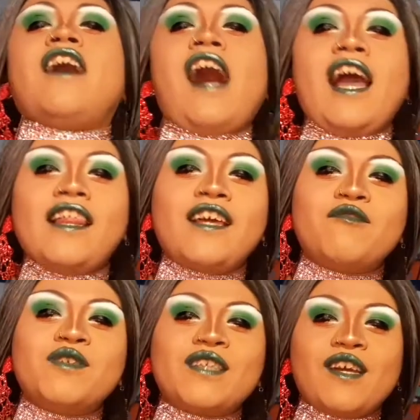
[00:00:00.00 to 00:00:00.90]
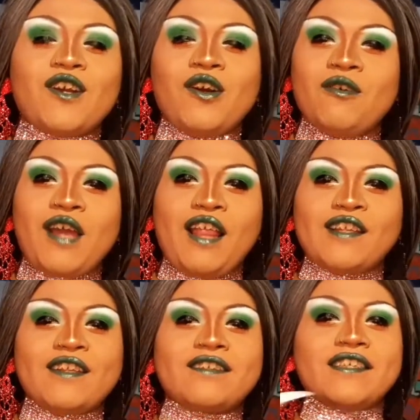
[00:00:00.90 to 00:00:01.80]
I was like, okay,
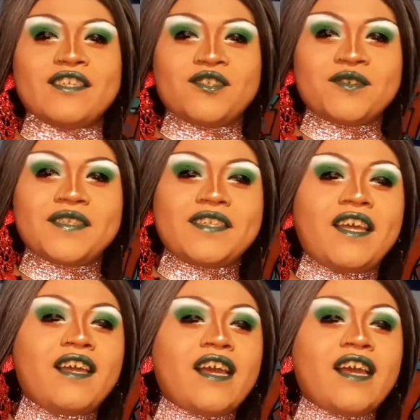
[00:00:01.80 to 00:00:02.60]
this is interesting.